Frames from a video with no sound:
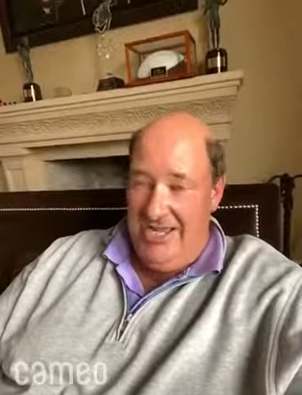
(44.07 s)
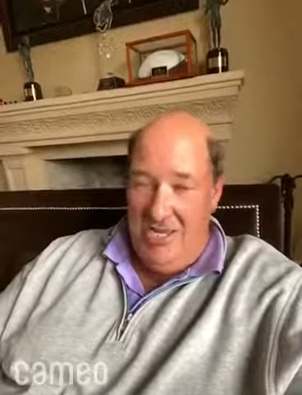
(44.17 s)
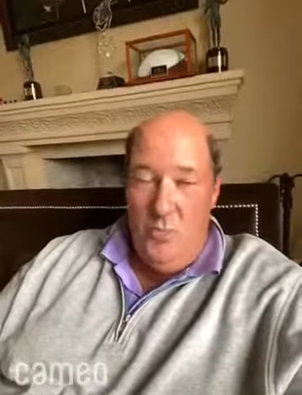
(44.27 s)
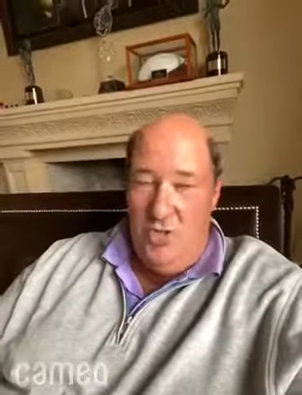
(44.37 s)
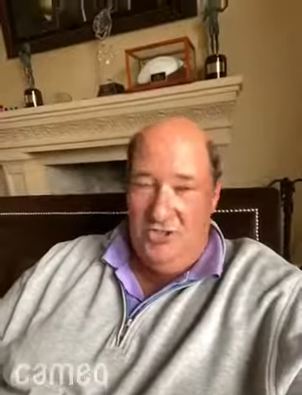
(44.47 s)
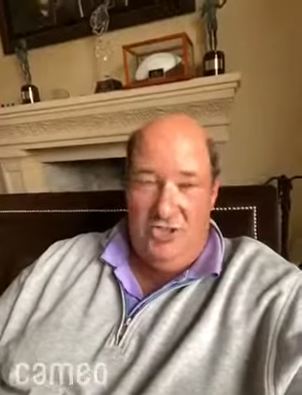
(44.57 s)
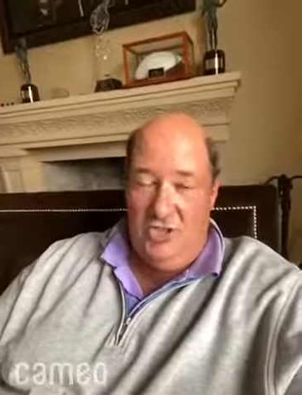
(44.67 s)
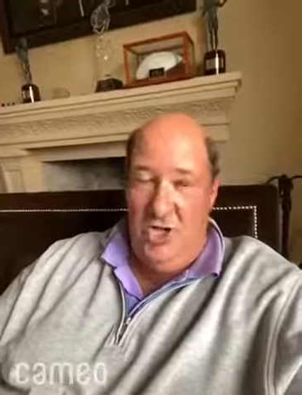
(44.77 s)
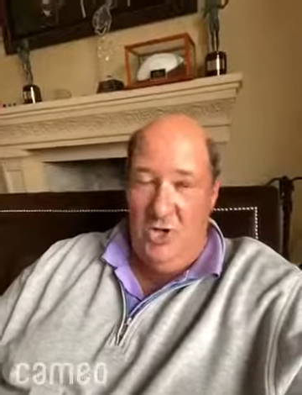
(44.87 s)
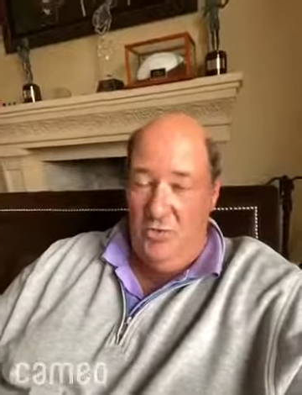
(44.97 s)
He wants to
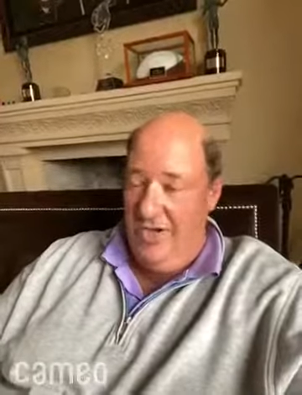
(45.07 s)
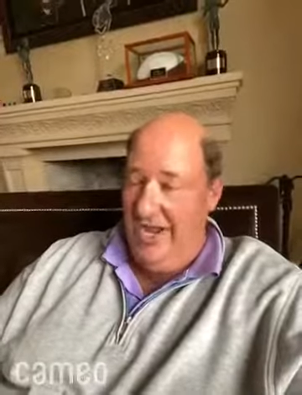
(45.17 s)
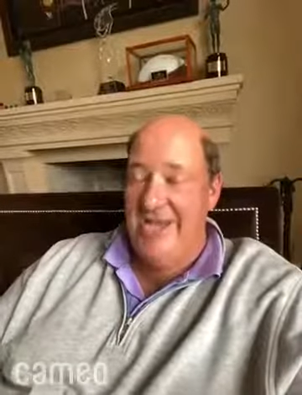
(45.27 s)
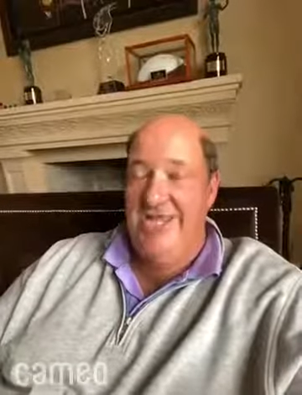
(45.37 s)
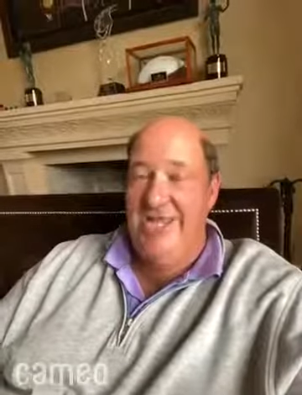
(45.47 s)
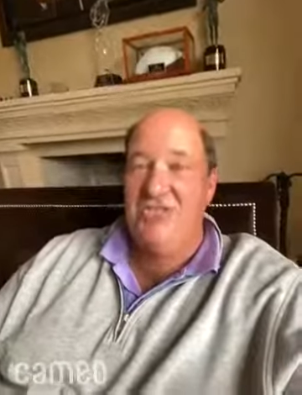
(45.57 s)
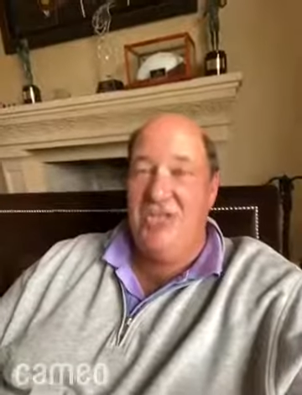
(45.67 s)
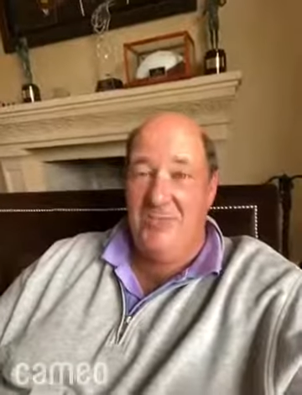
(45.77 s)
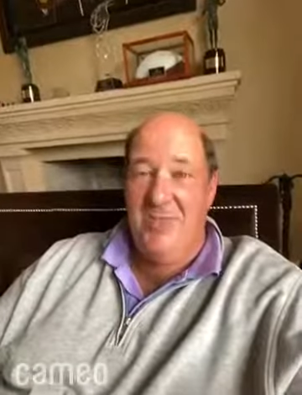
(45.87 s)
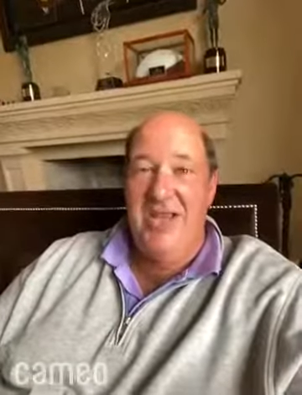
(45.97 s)
go, and he's
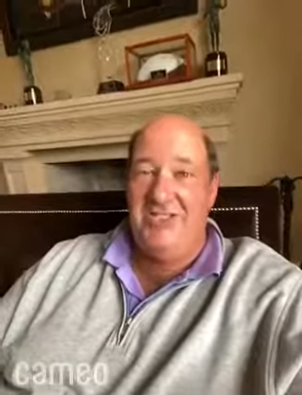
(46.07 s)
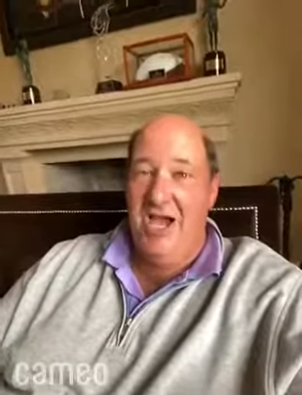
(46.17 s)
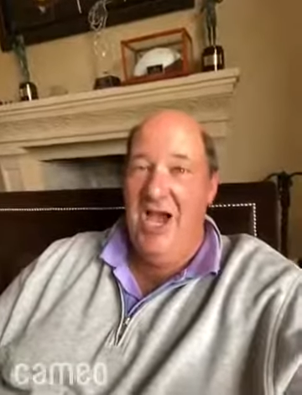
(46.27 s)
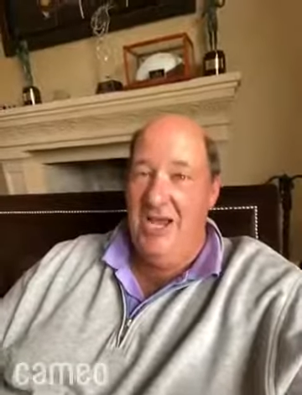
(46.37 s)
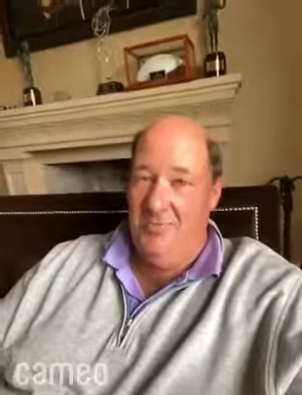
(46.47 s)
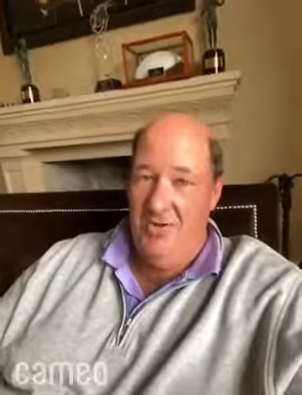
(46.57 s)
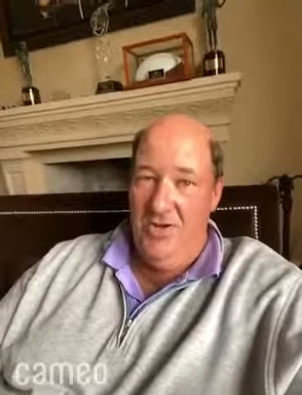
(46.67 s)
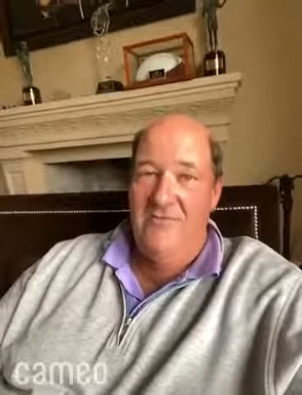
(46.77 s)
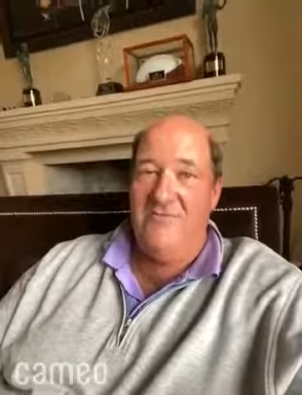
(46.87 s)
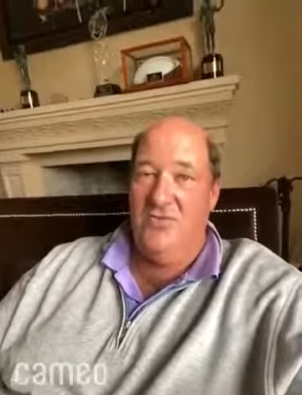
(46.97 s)
going to make time
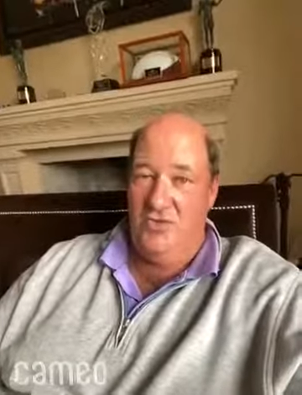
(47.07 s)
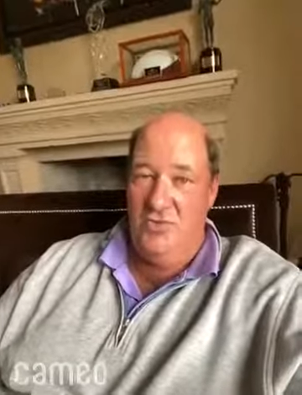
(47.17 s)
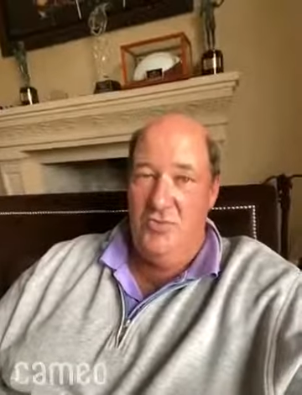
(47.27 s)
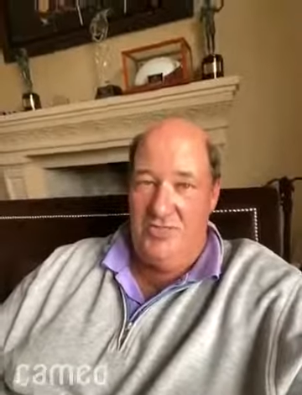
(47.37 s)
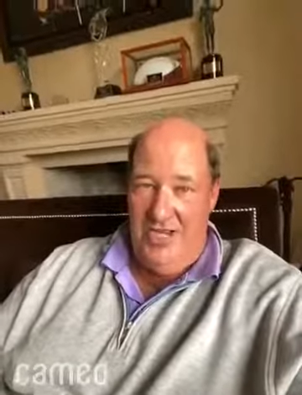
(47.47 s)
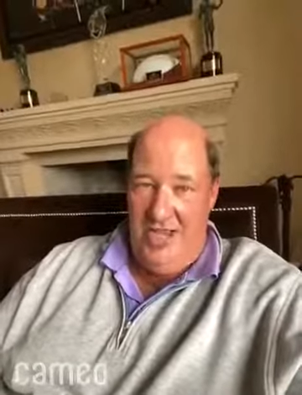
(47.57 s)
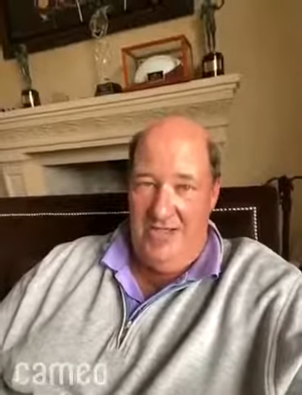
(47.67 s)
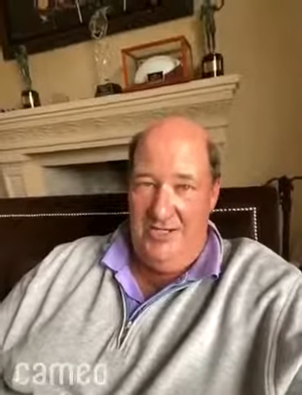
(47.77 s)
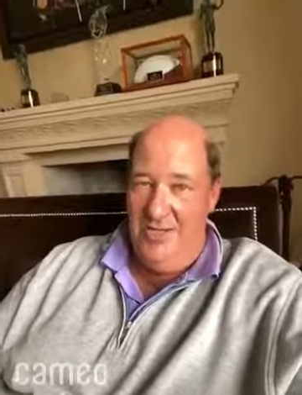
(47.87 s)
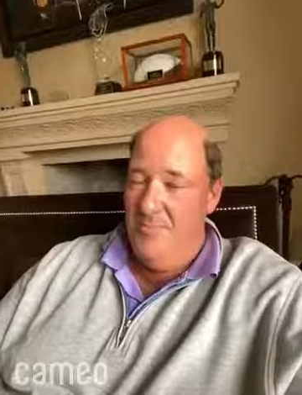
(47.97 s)
for you,
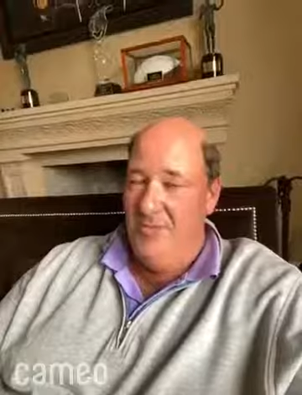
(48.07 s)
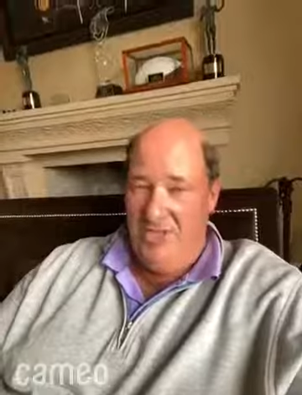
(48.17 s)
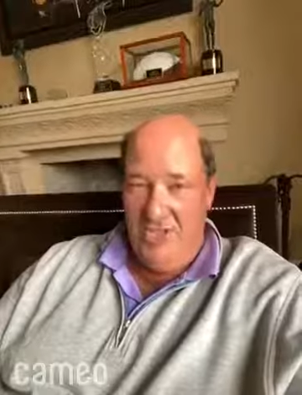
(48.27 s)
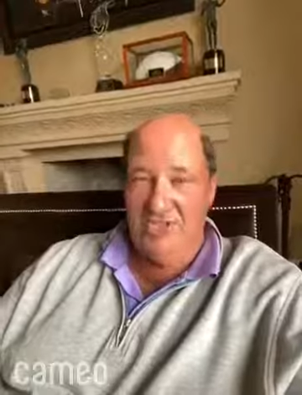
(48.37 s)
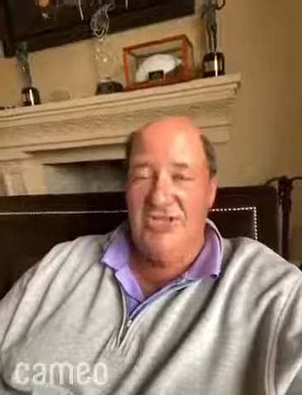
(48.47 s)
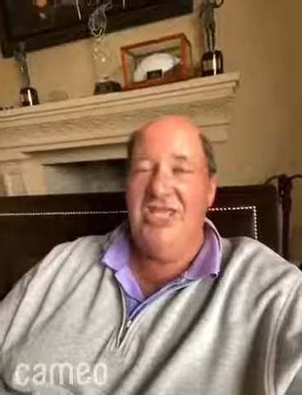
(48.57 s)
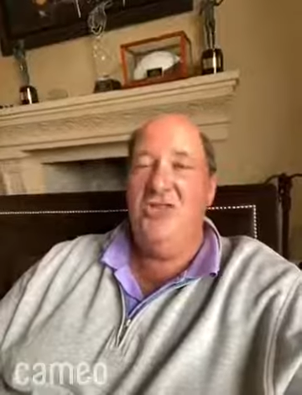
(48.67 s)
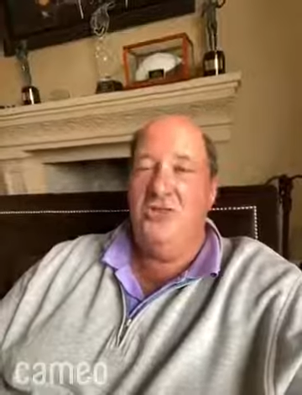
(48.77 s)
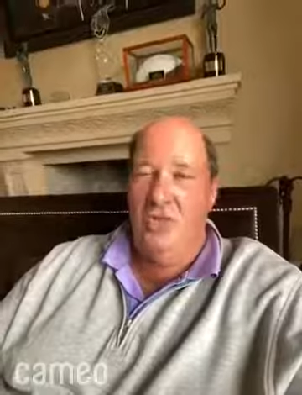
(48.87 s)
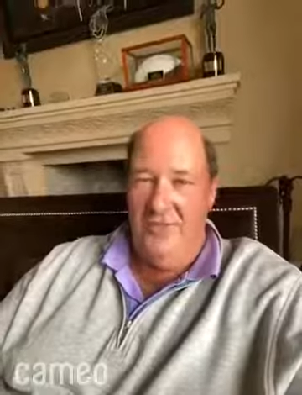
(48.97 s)
Dad, because he
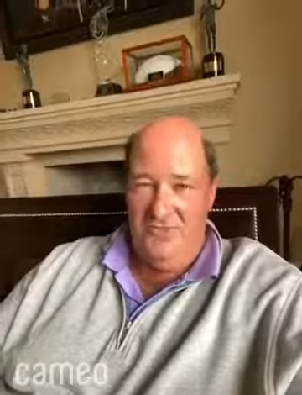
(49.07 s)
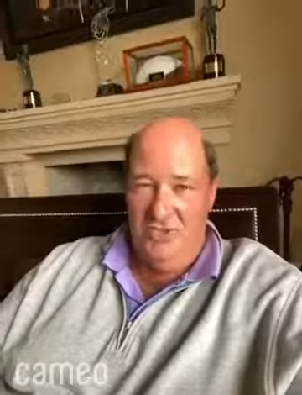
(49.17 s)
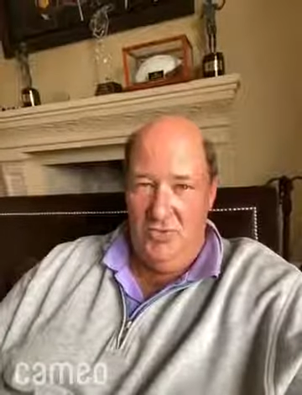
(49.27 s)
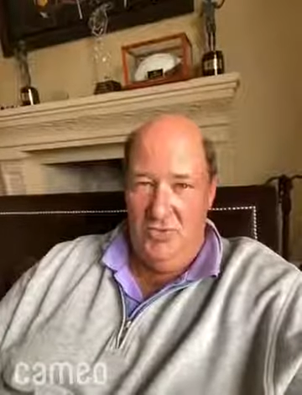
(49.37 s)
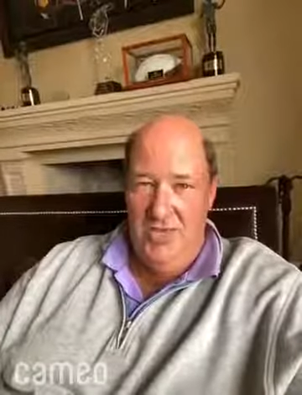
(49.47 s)
loves you.